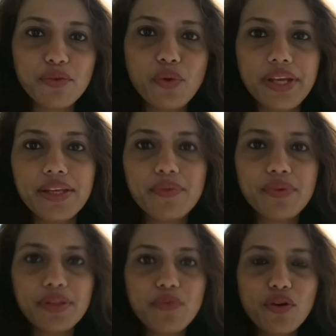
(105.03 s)
I'm going
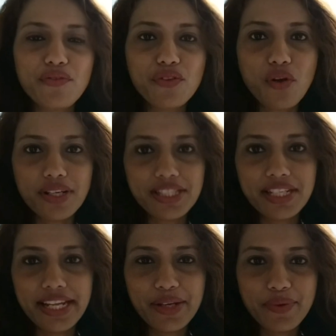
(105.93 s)
with more of a
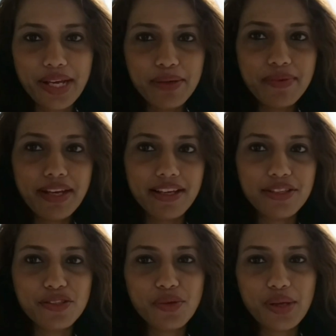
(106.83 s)
cottage-like vibe.
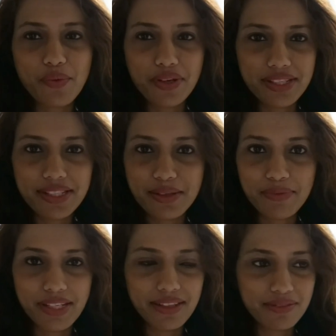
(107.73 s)
Uh, so I wanted
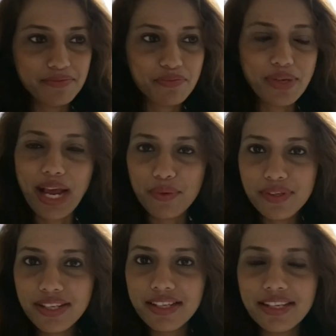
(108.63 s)
something
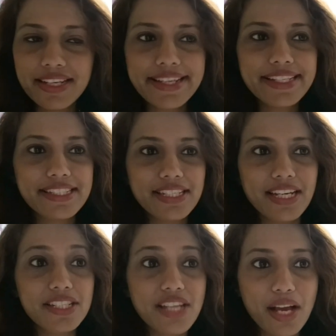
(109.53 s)
brown,
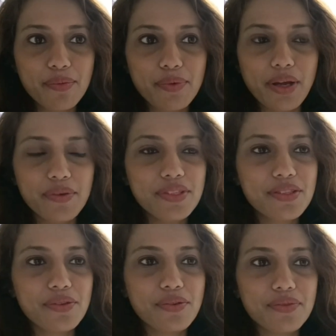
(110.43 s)
uh, dark brown.
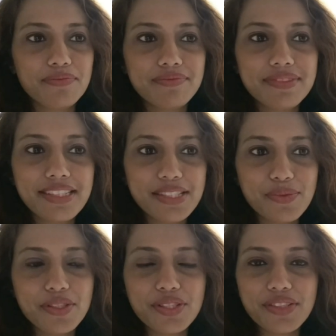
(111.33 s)
So
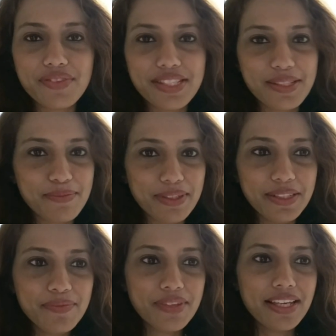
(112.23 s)
this one just fits the
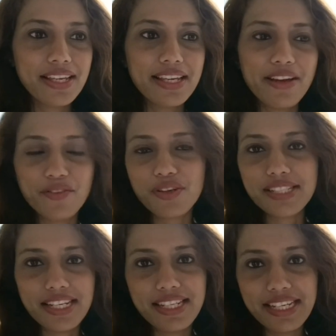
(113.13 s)
bill. Of
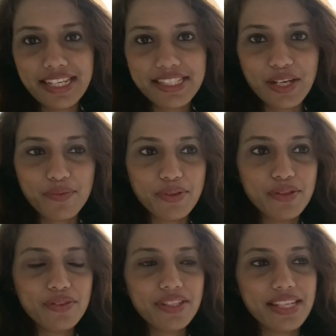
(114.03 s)
course, I'll link it down
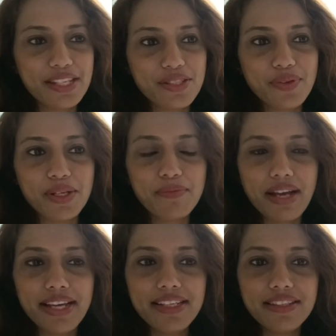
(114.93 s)
below in case you want to
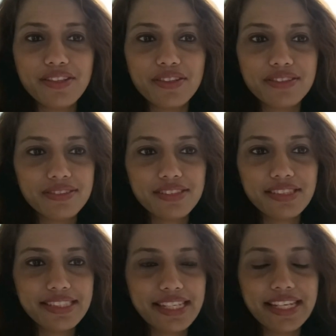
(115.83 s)
buy or
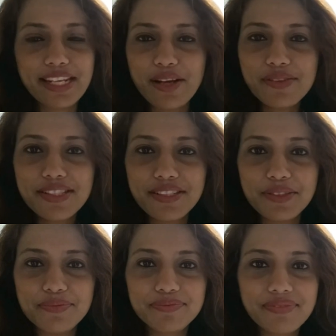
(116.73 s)
check it out
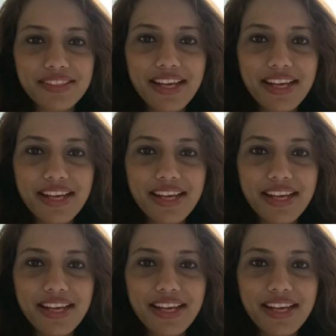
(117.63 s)
so